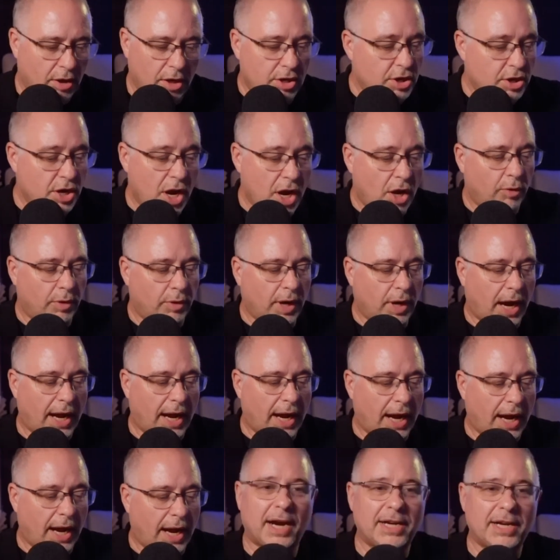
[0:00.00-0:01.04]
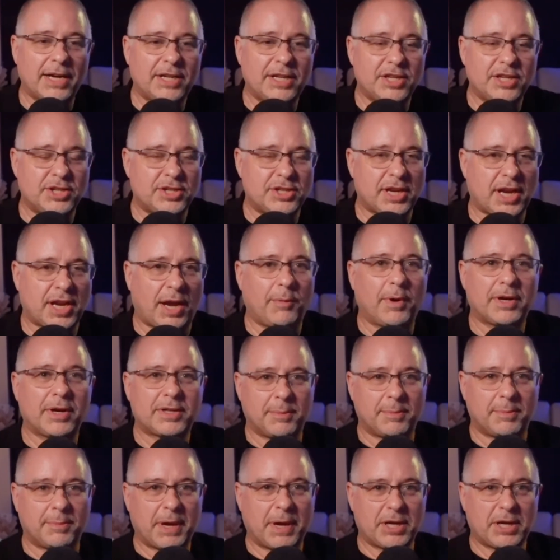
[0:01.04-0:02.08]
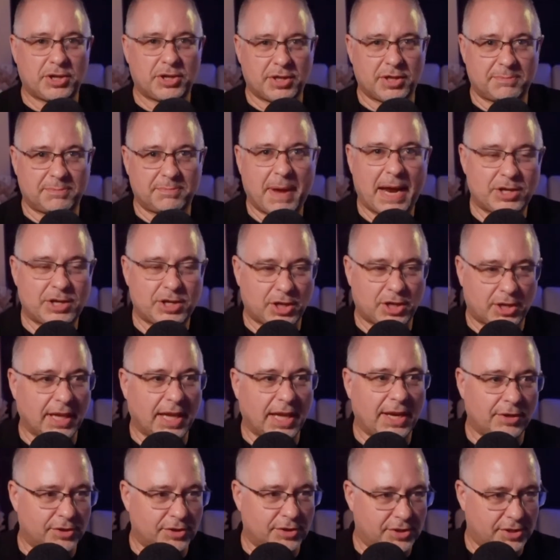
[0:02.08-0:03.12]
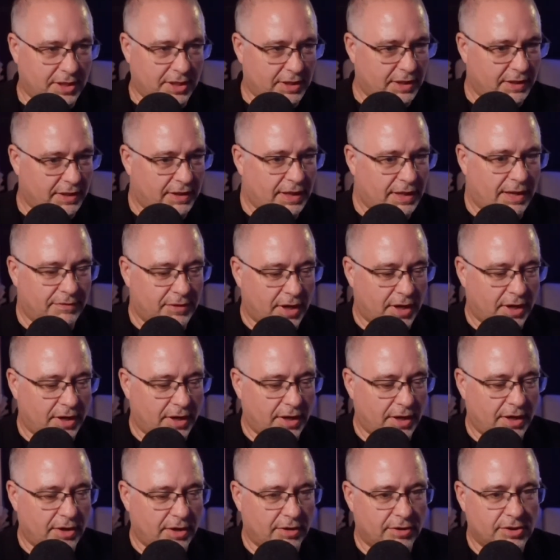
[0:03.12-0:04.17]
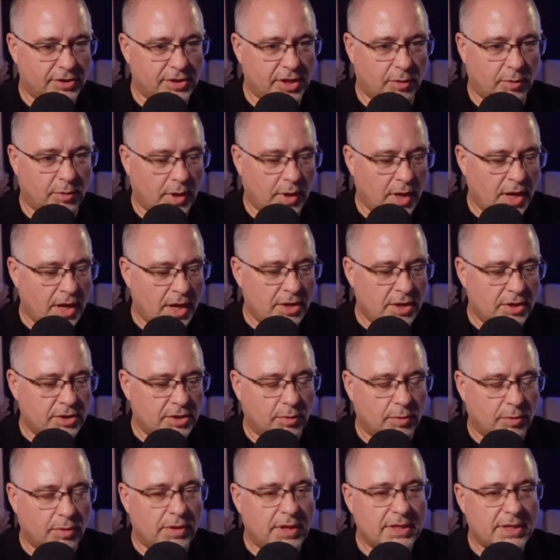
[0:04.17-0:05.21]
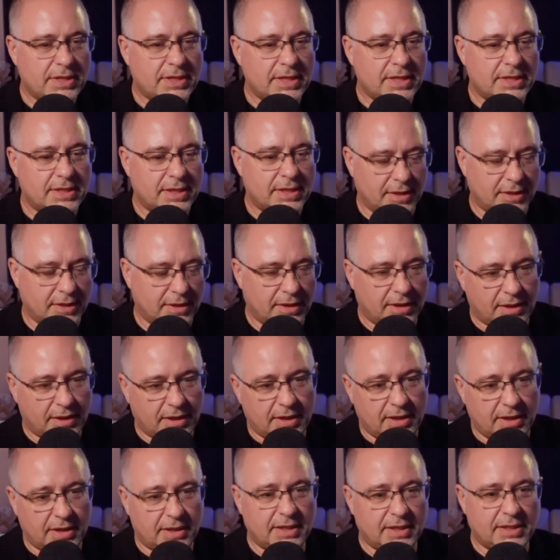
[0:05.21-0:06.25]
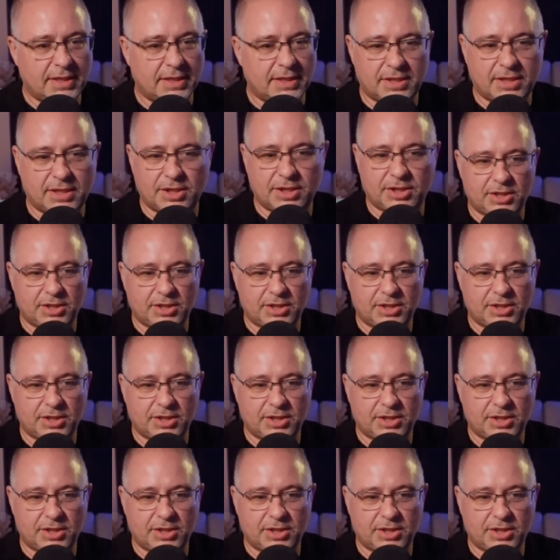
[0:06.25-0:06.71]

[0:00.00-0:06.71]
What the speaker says: I wanted to mention this magic layers thing that they've done here. So this is just a